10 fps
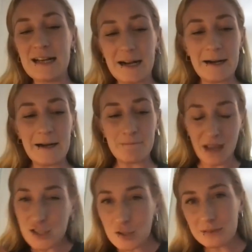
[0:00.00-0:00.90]
I
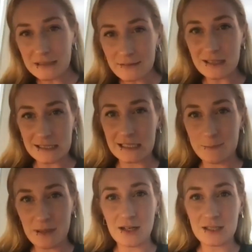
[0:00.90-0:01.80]
do believe that these
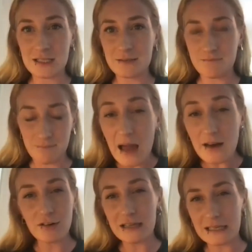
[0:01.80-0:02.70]
experiences matter, right?